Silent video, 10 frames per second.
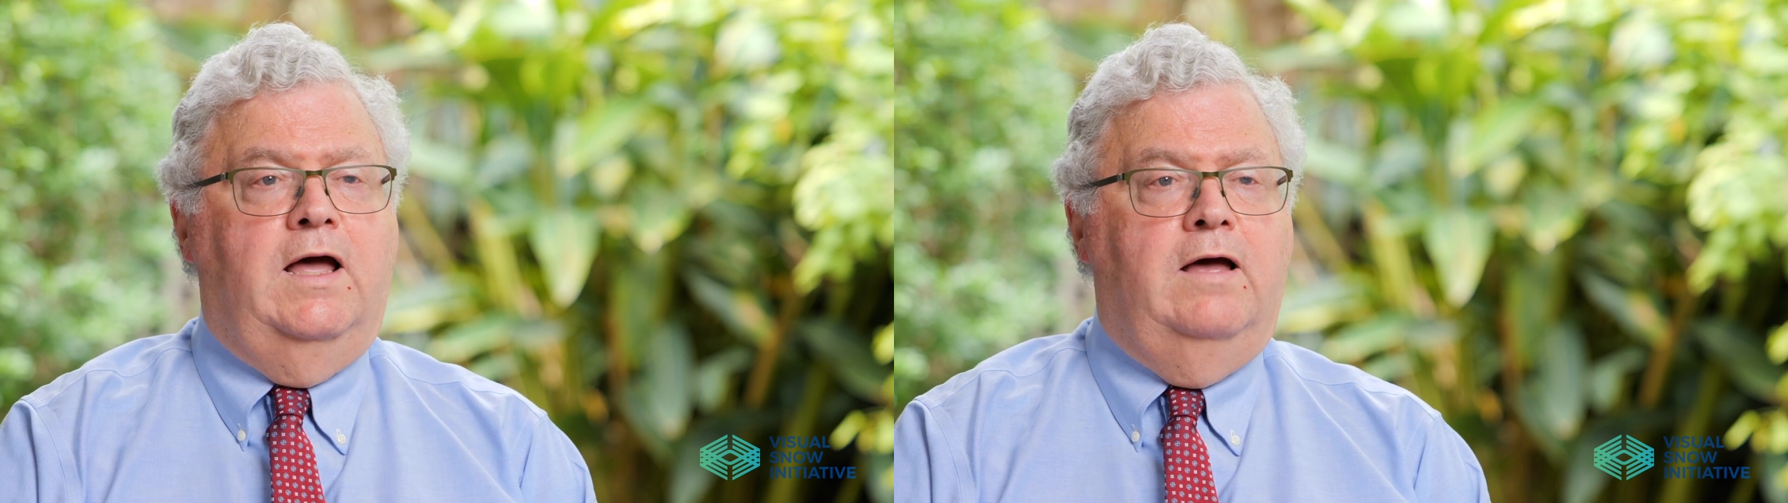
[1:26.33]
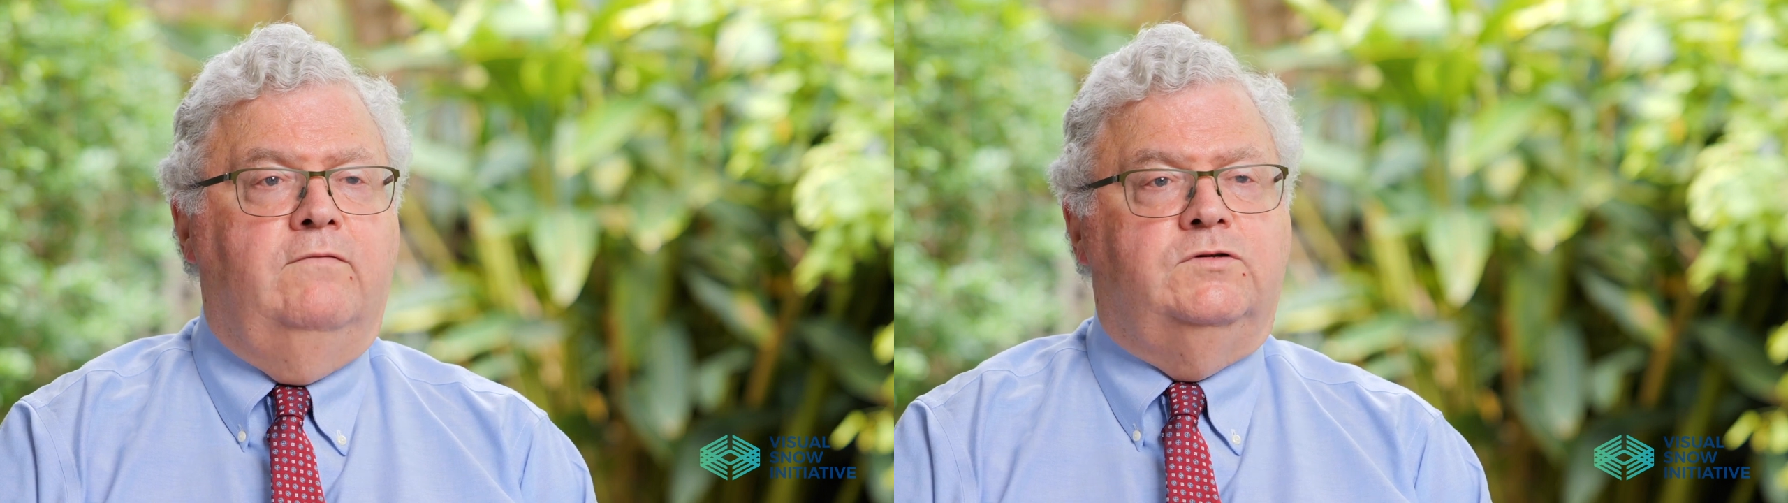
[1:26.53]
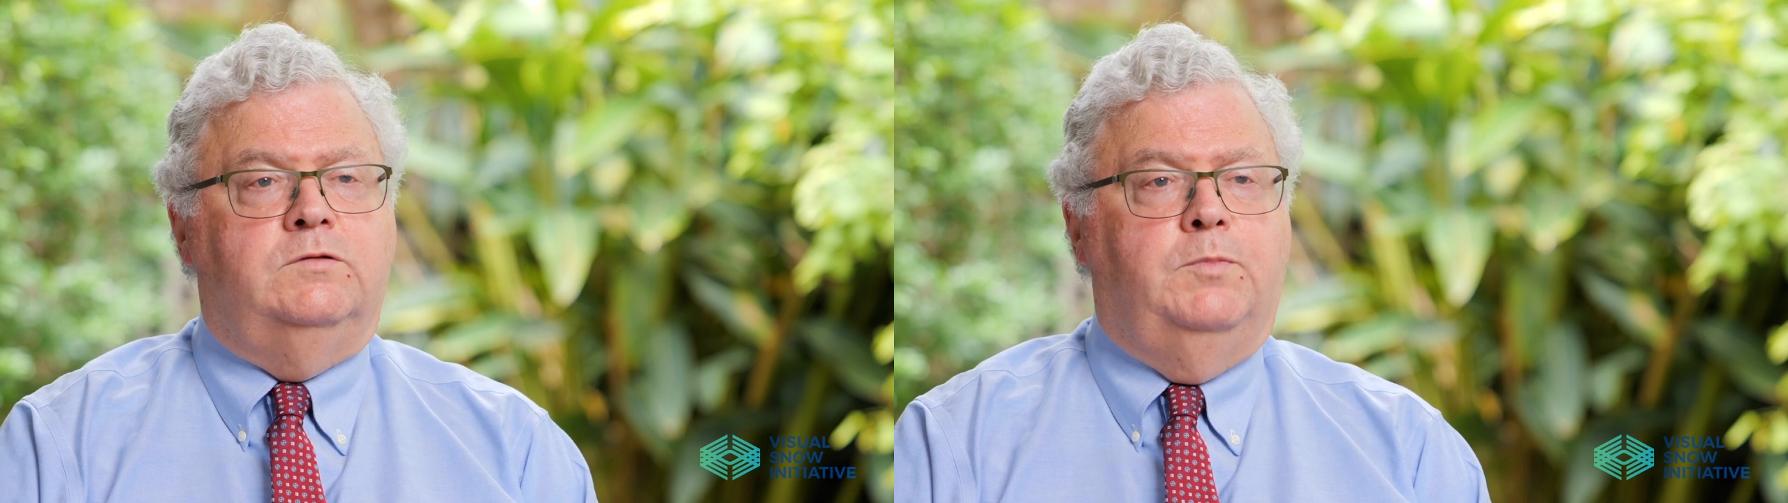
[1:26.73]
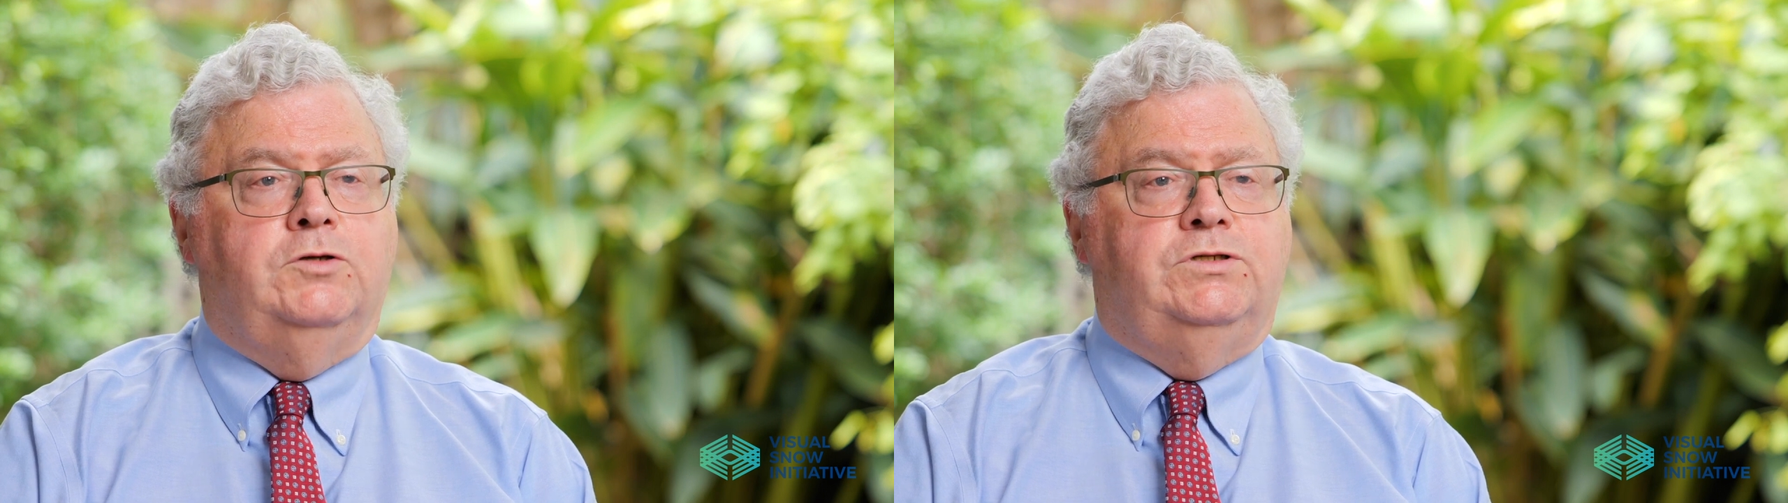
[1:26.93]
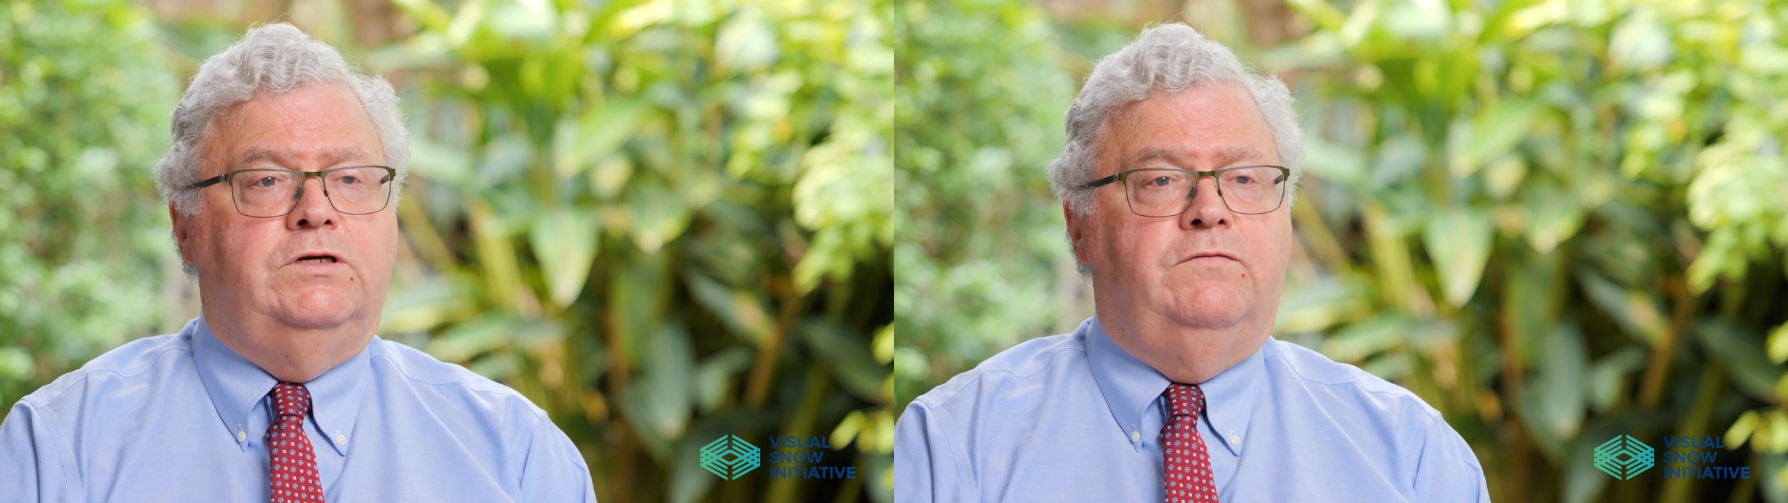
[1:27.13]
have
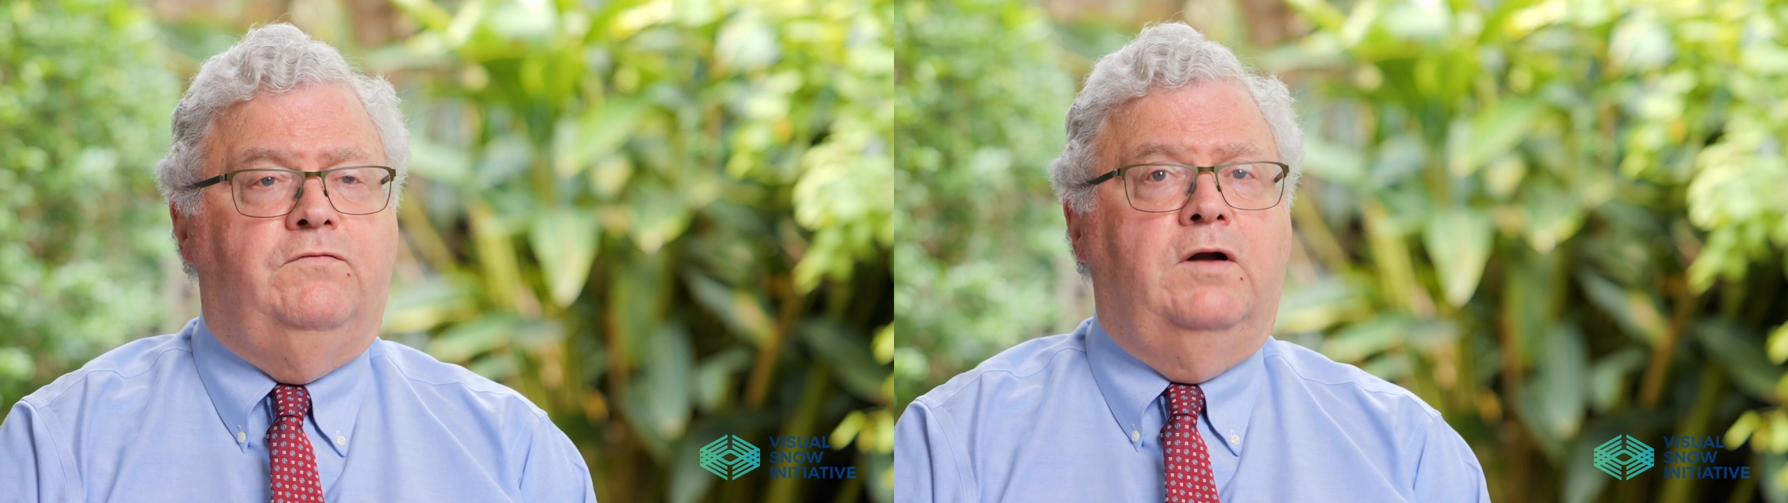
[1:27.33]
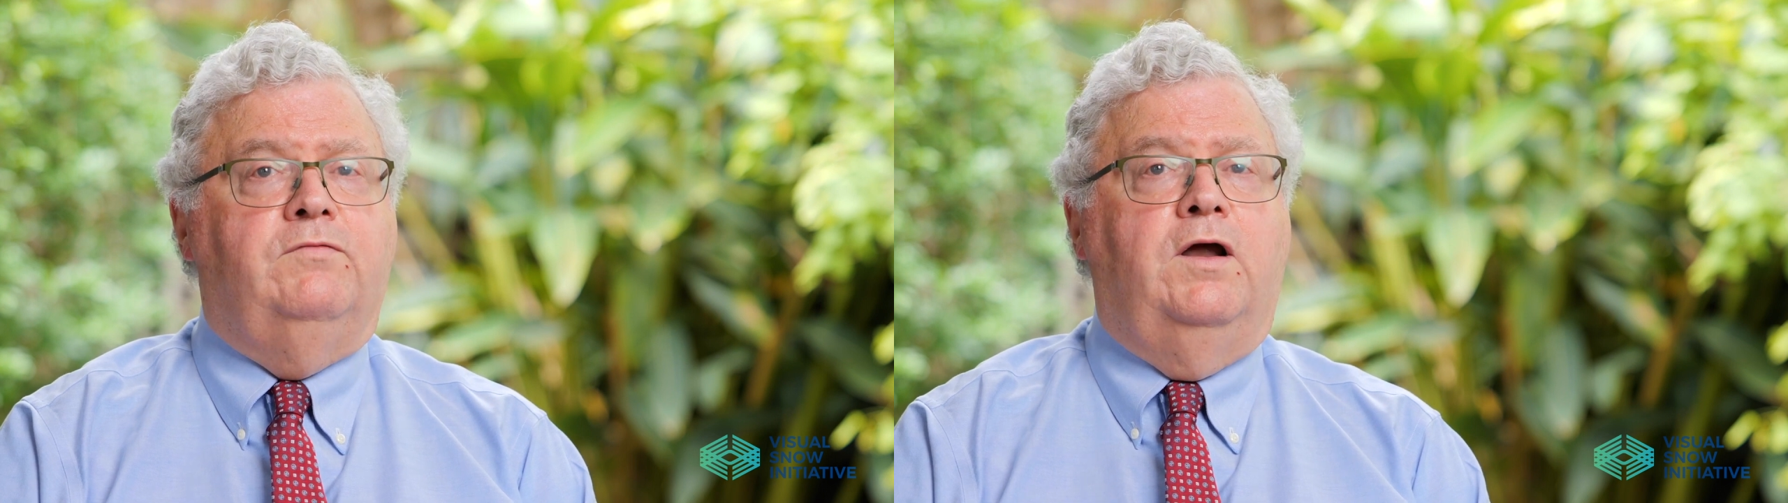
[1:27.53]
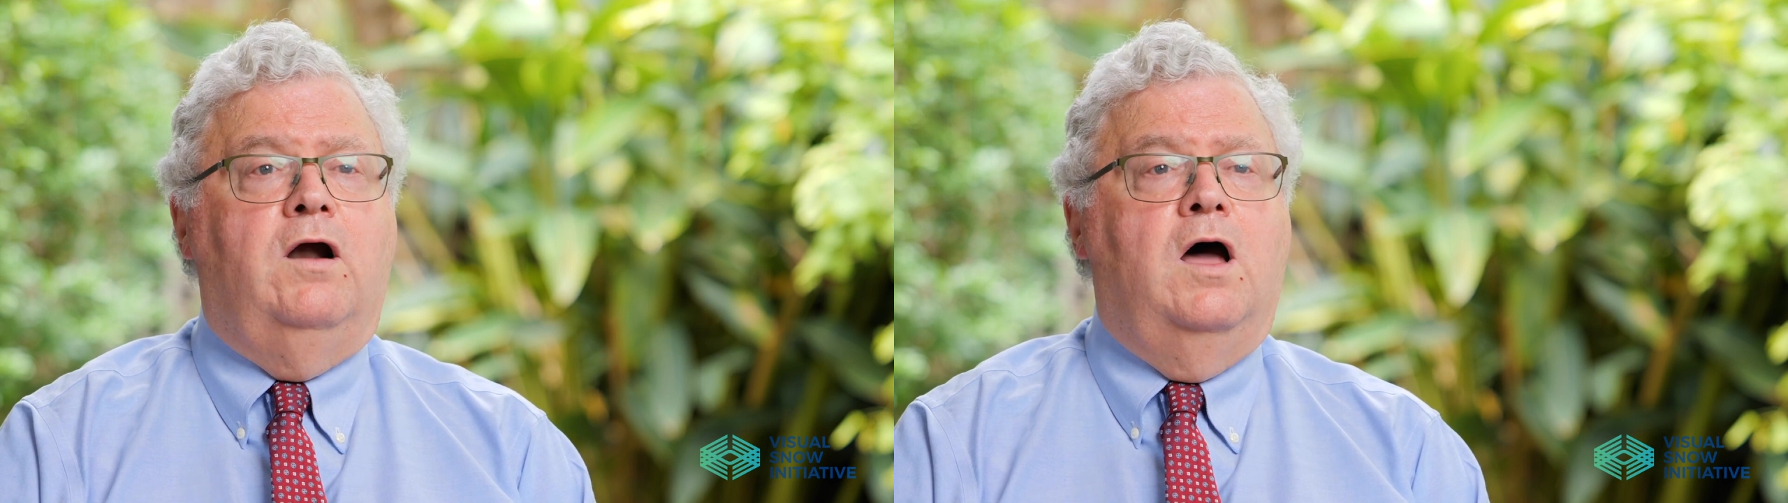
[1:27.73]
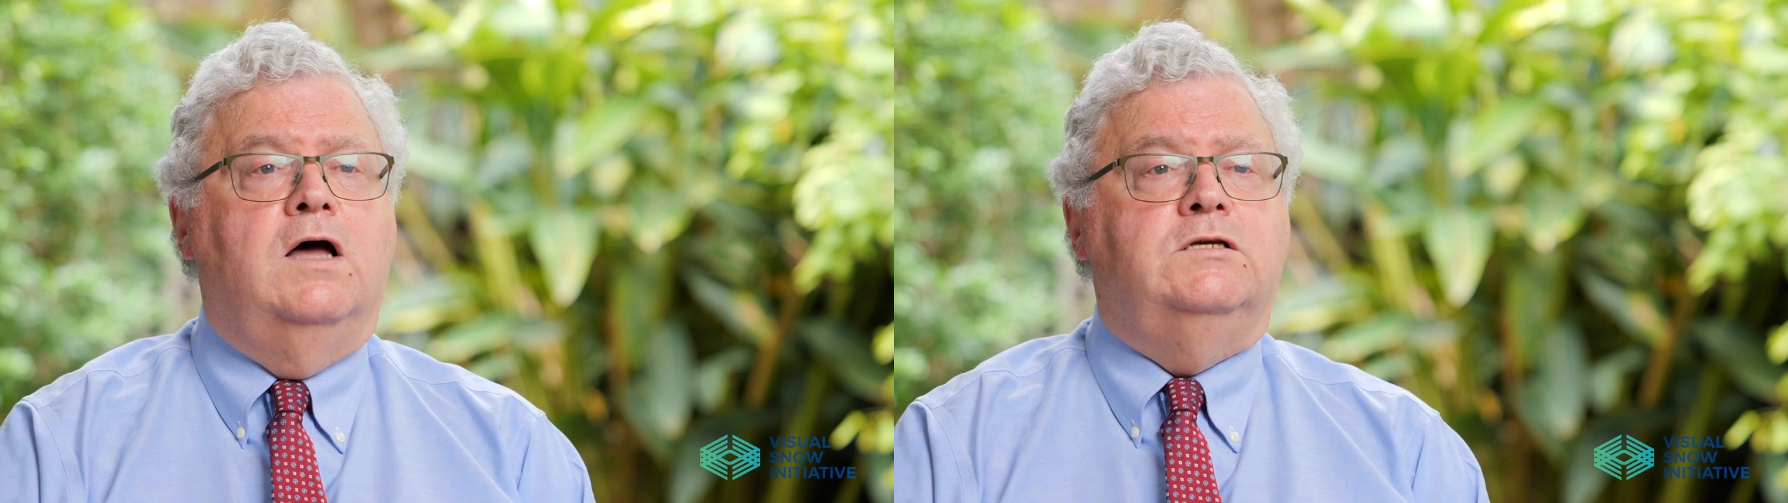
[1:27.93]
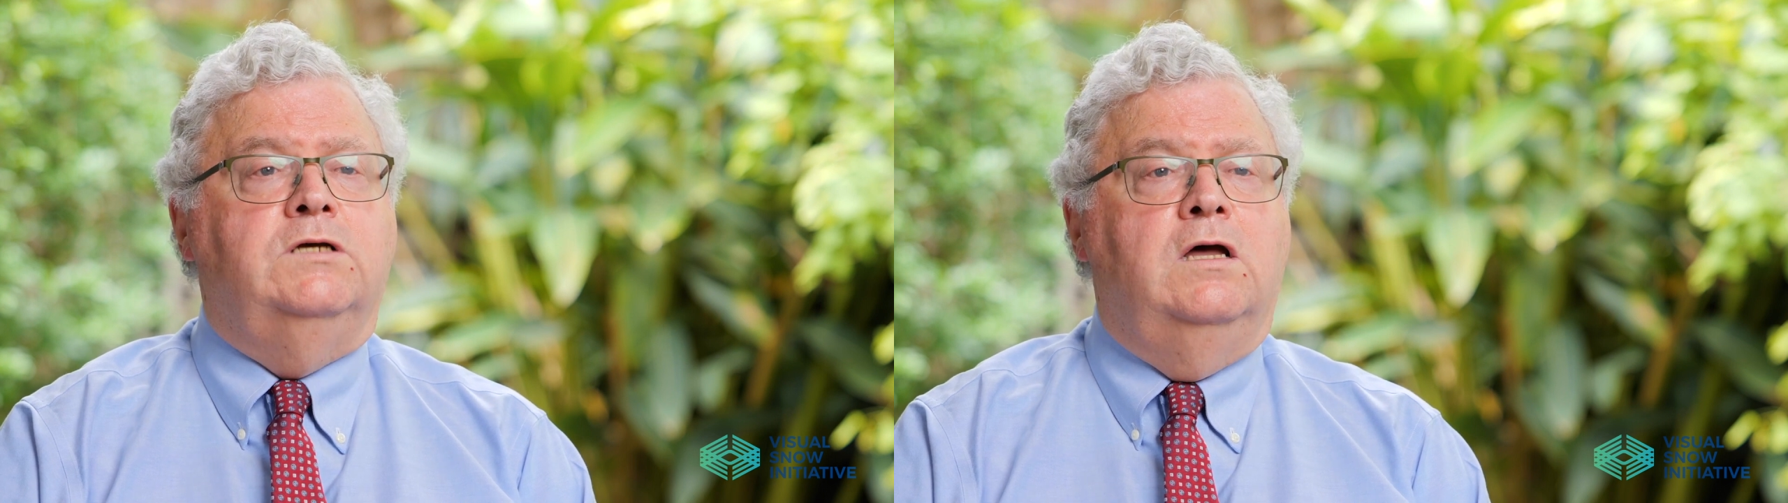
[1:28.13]
spots in front of their
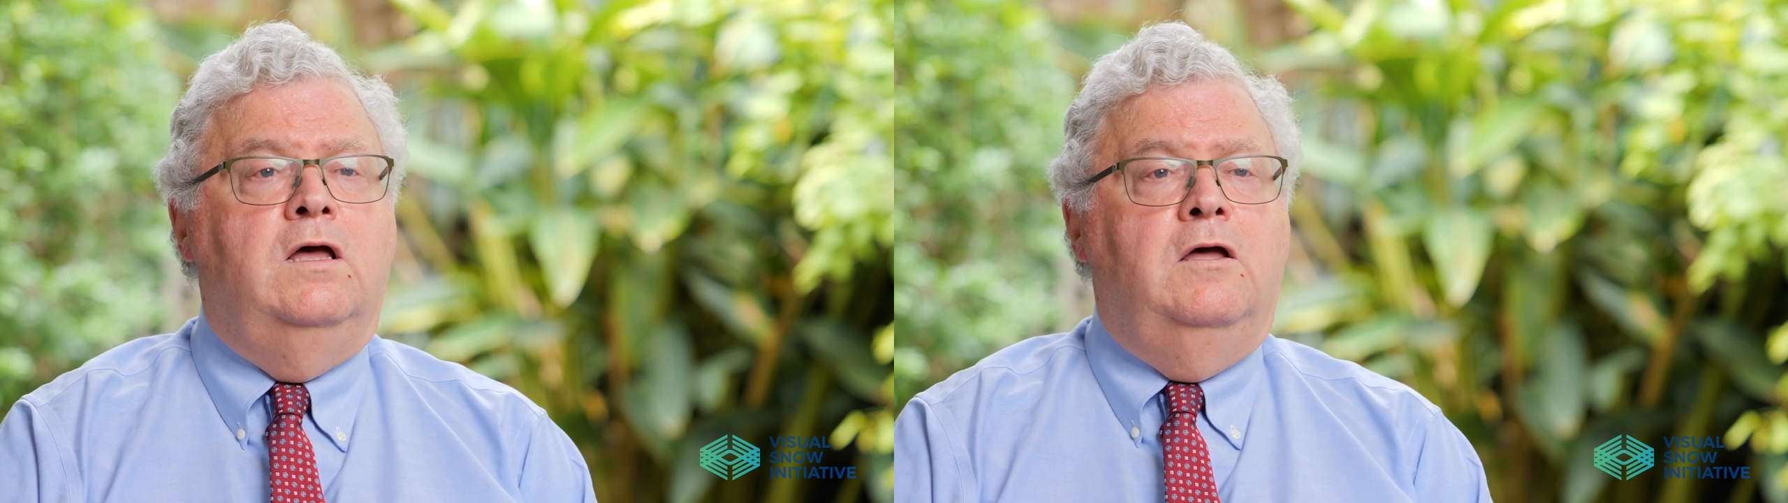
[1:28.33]
eyes.